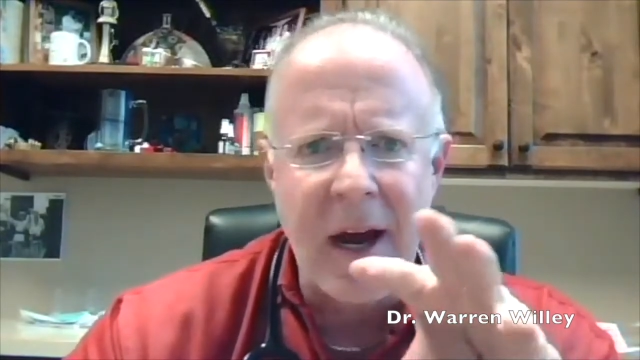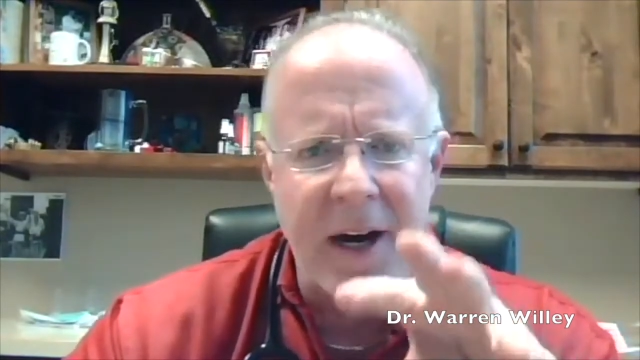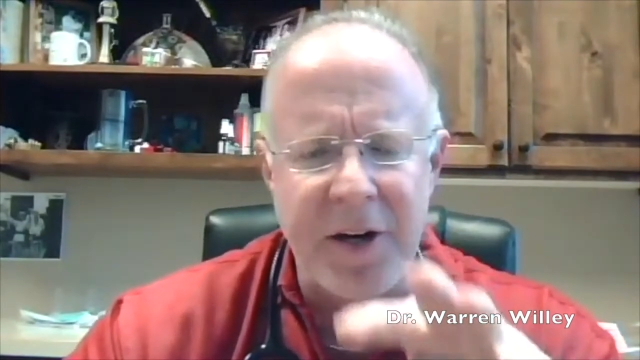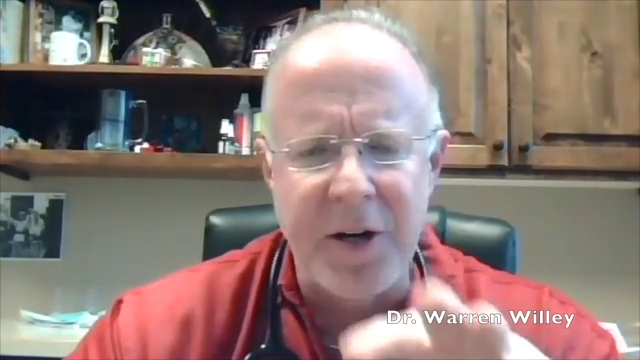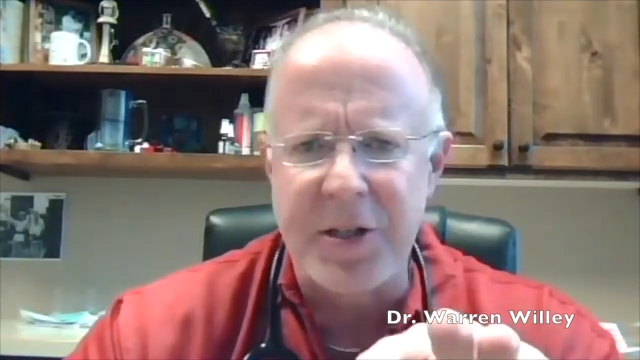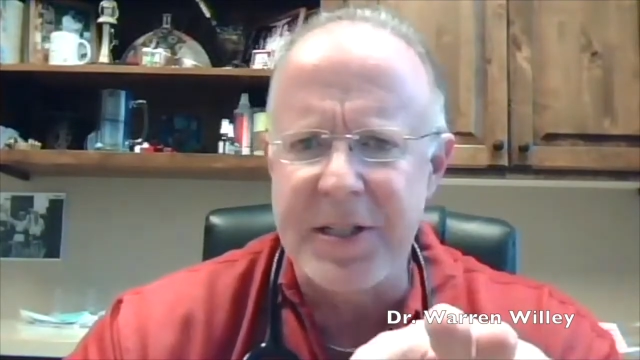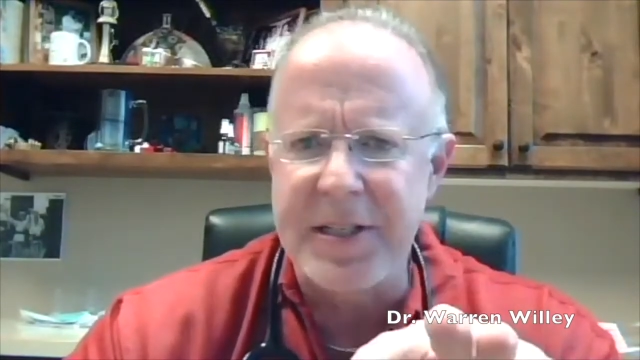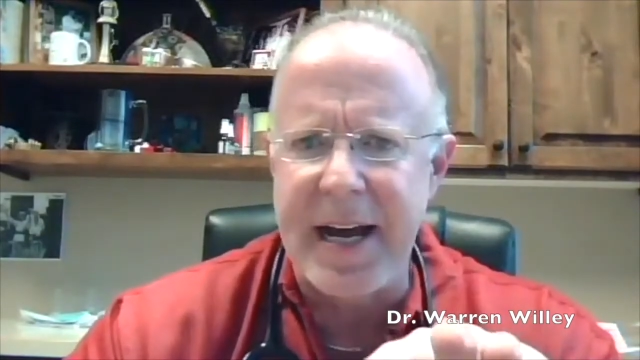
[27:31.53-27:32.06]

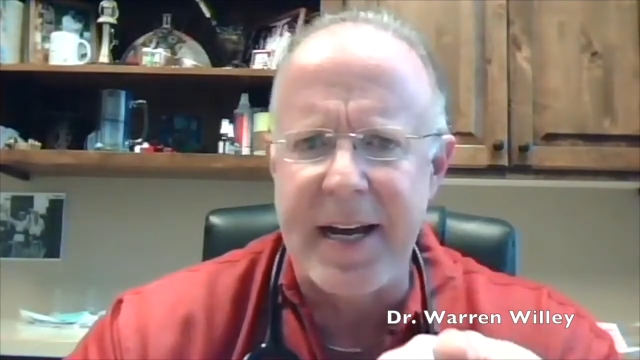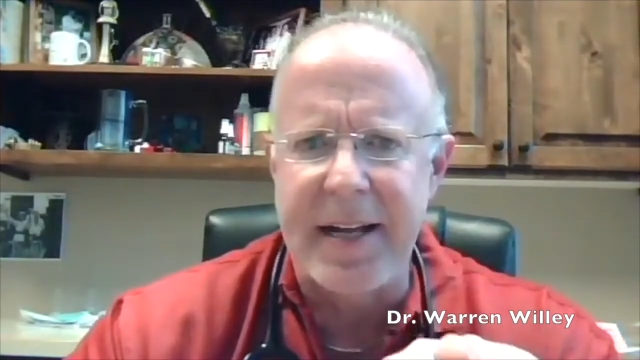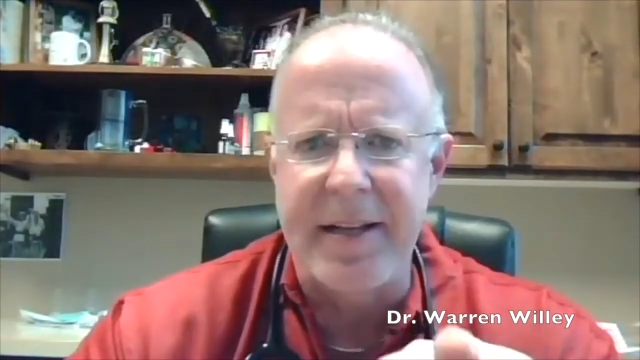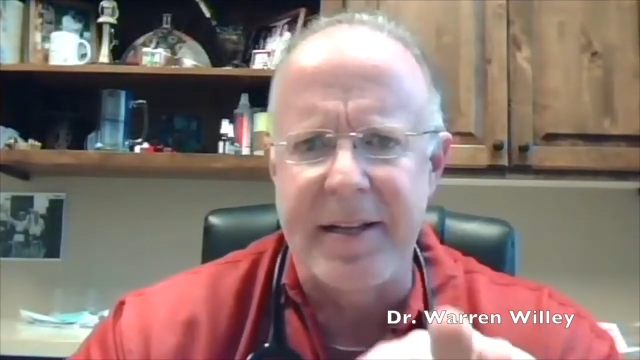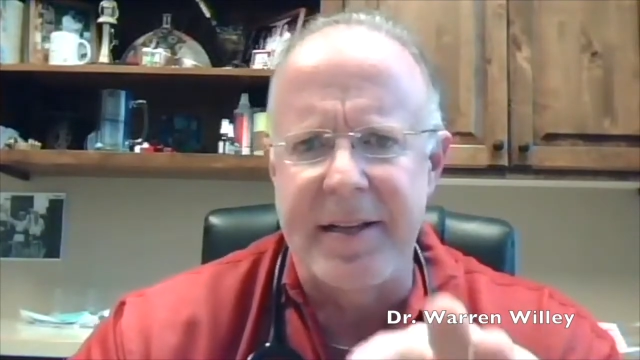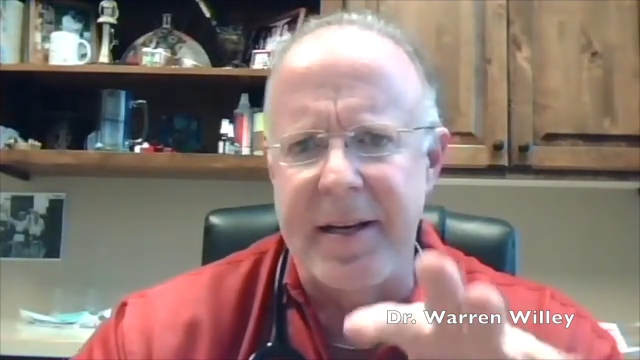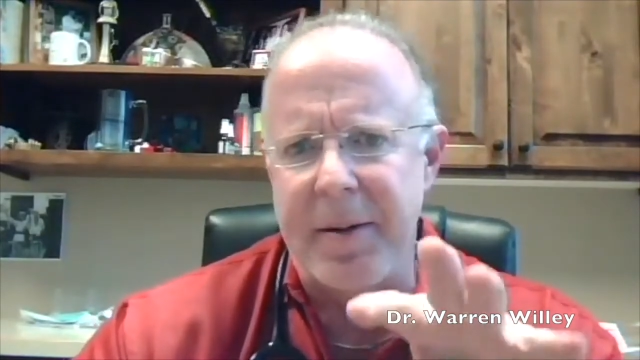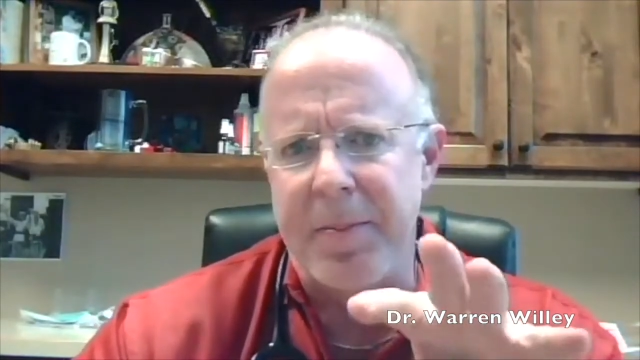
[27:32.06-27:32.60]
Understand
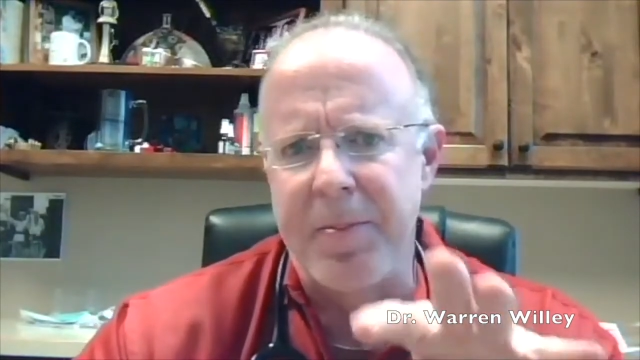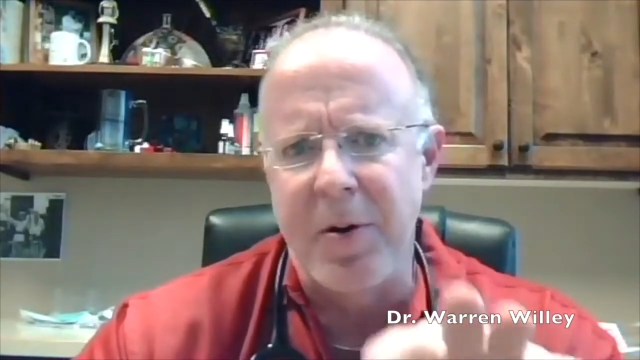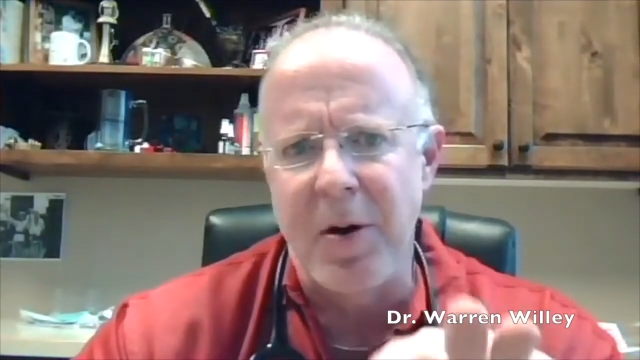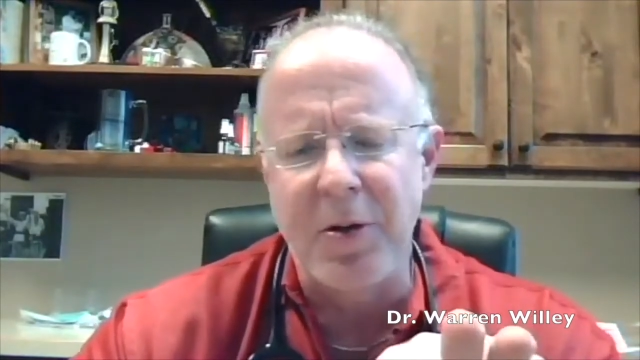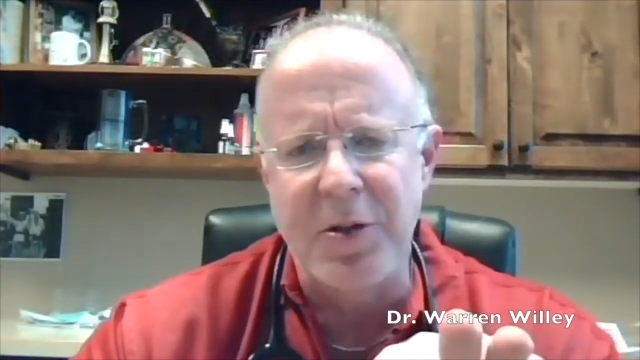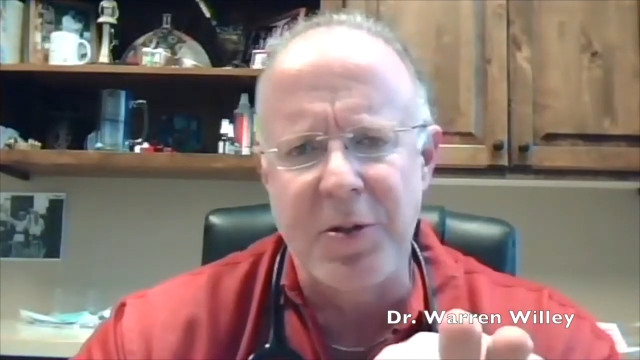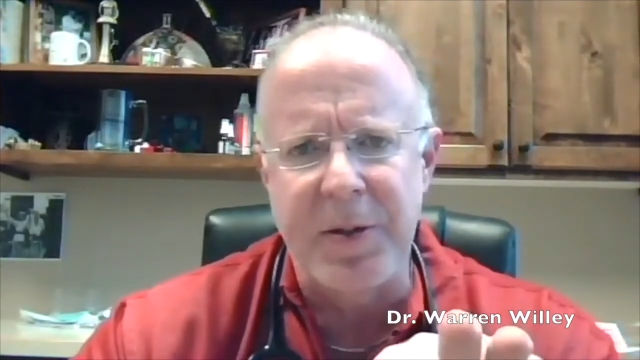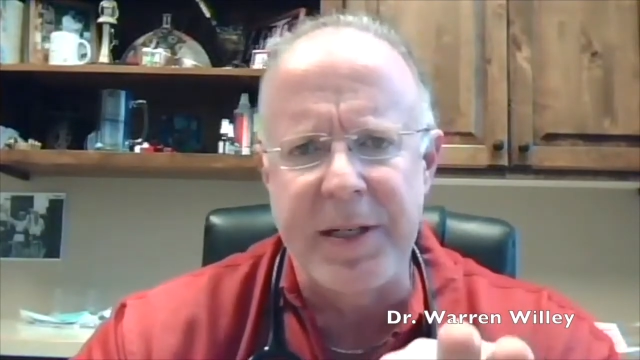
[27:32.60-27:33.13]
that the
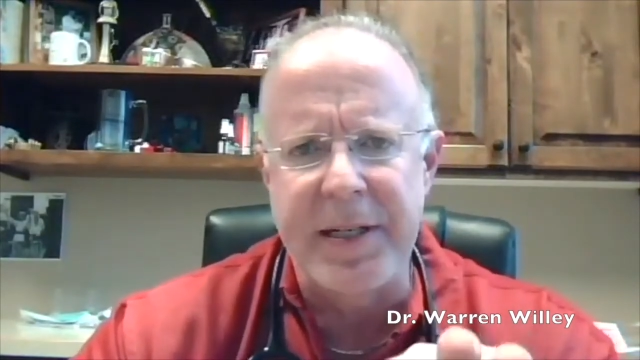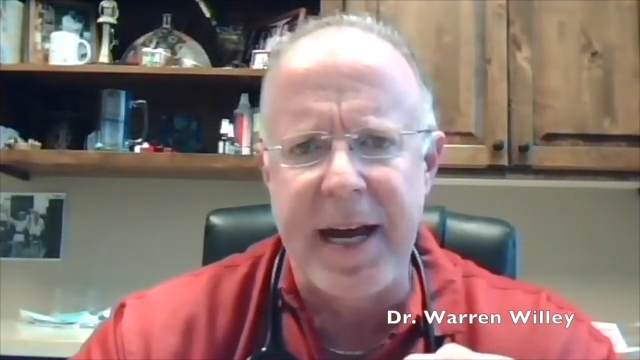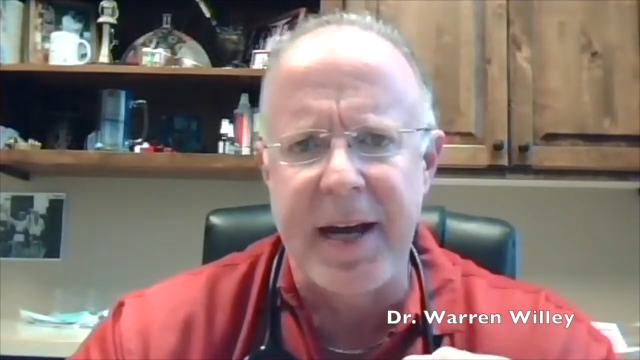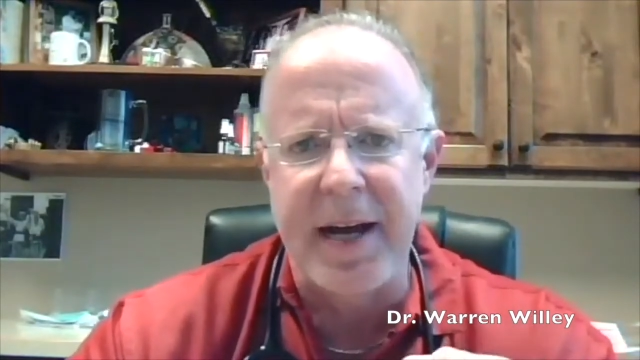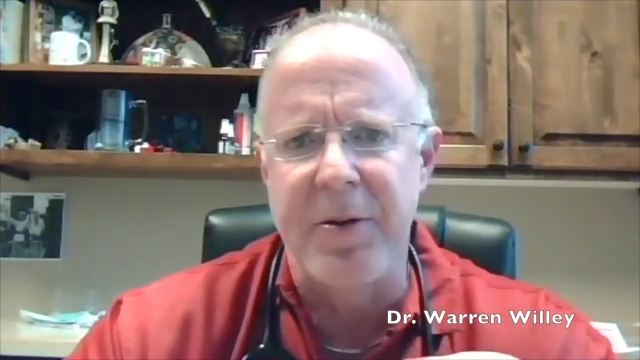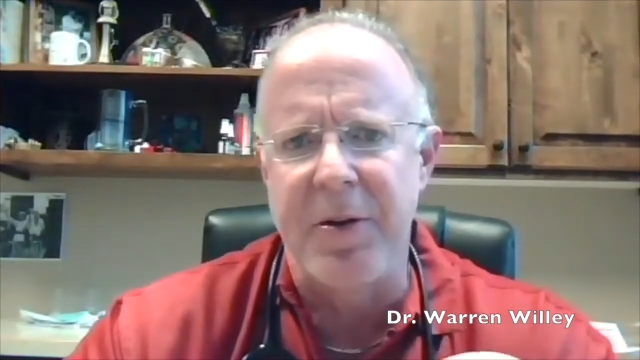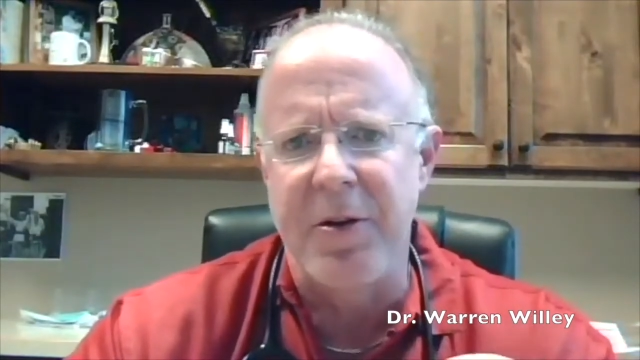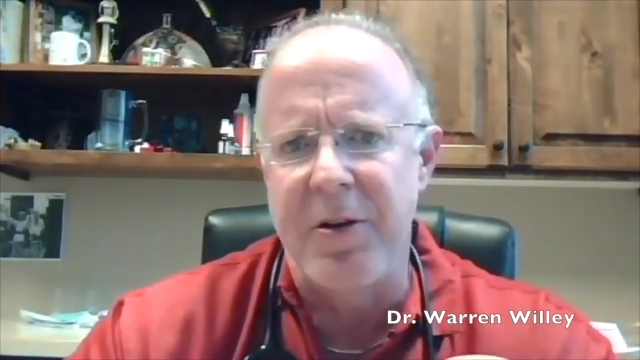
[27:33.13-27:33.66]
approach we
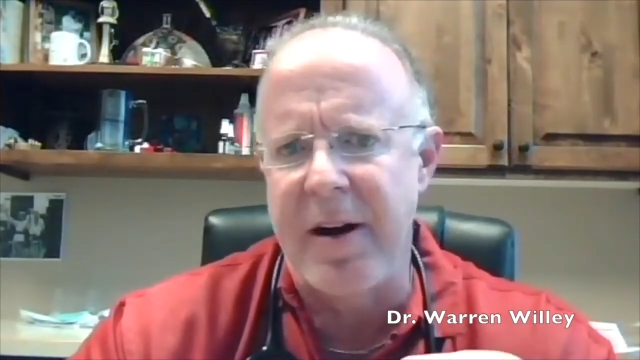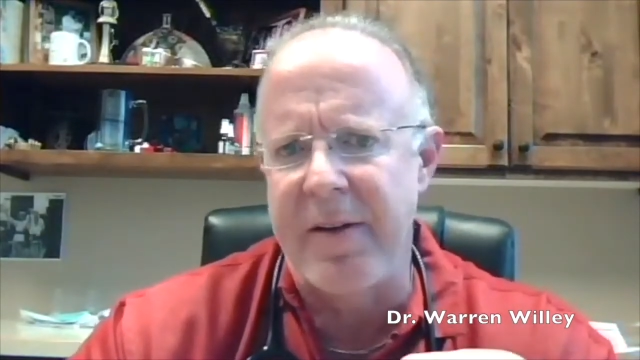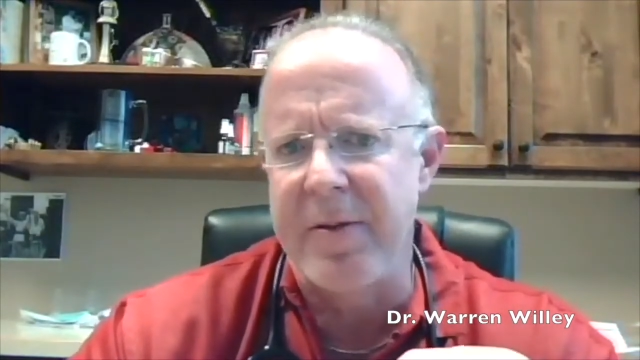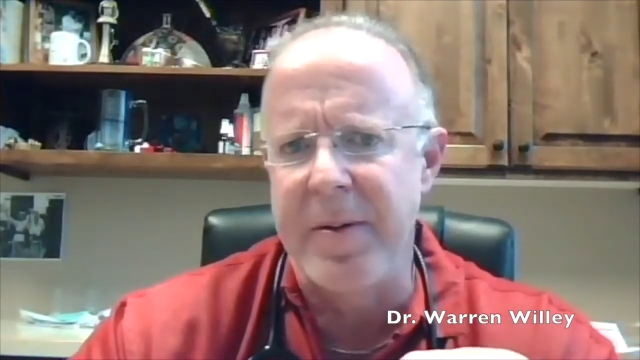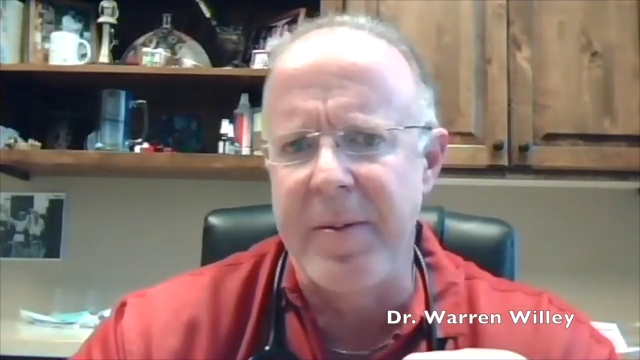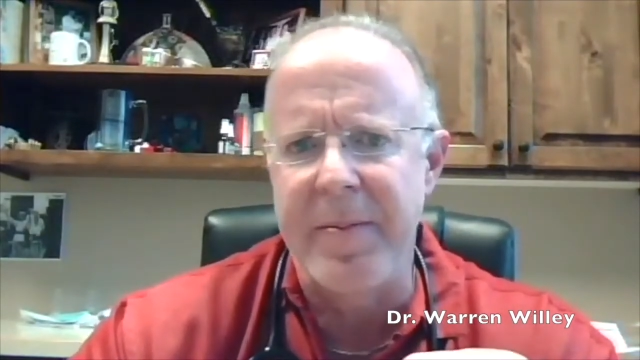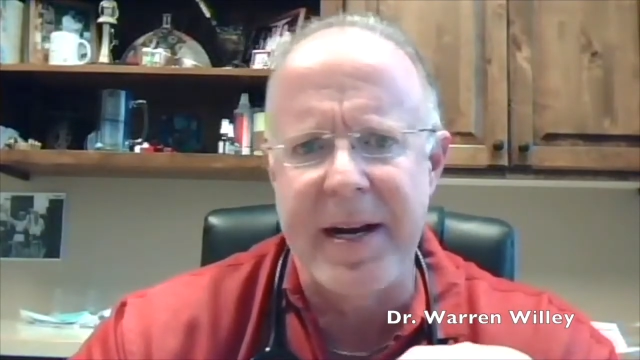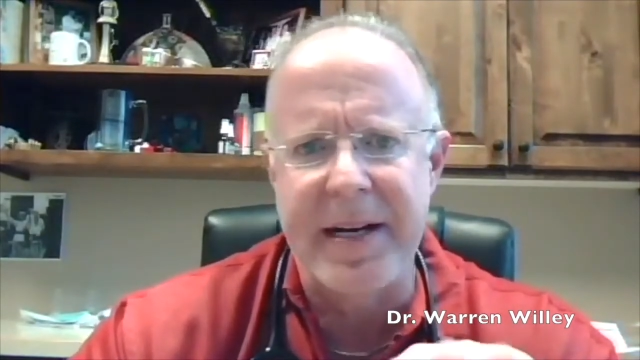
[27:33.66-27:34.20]
take with
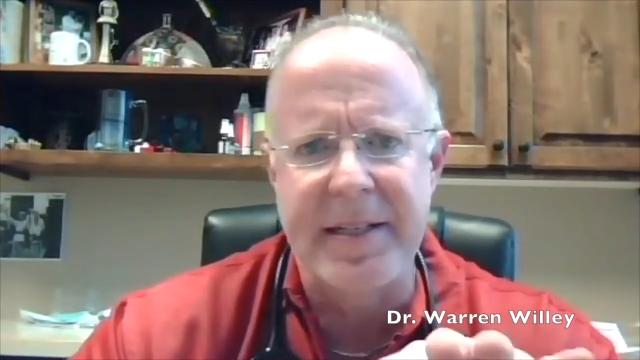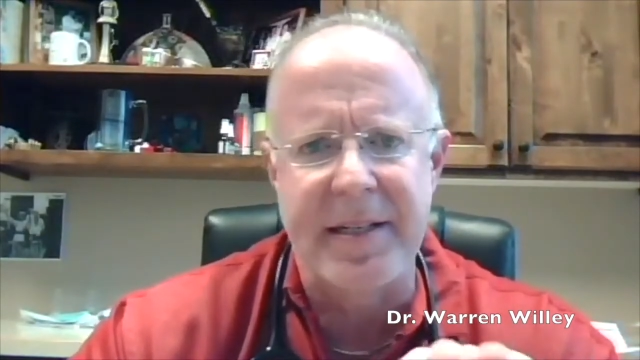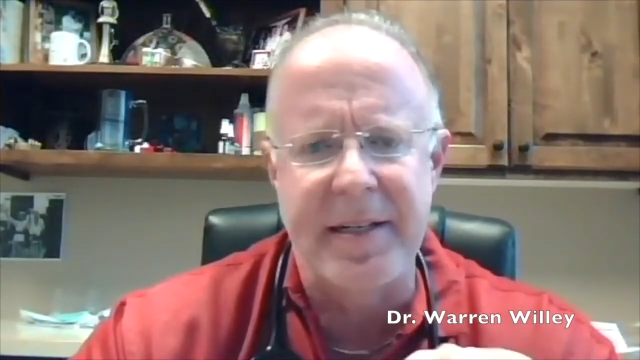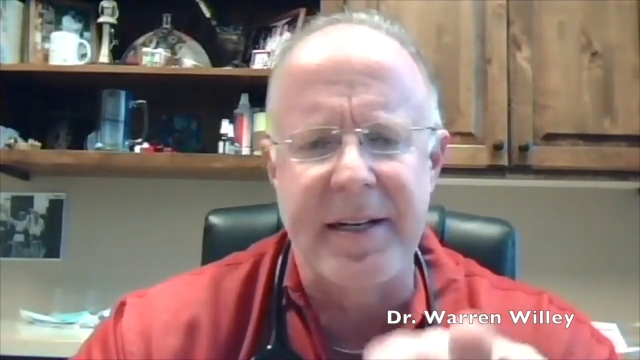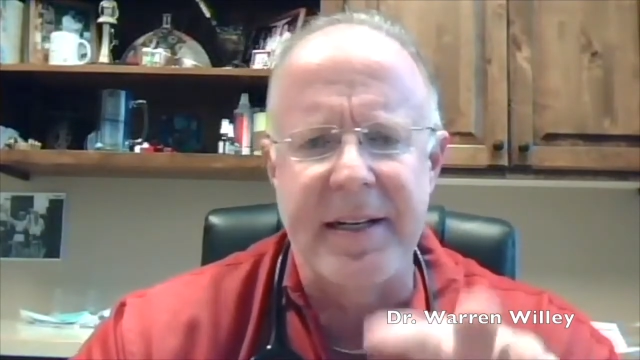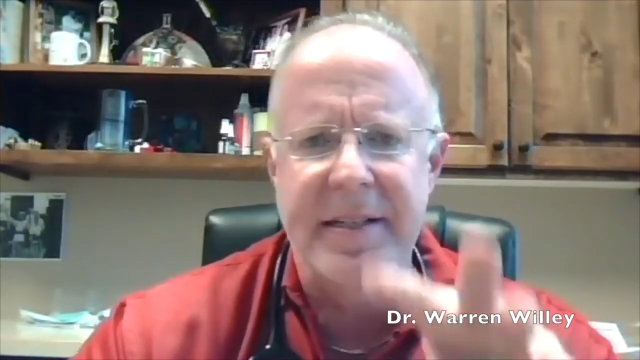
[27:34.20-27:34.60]
RecoverMe Medicine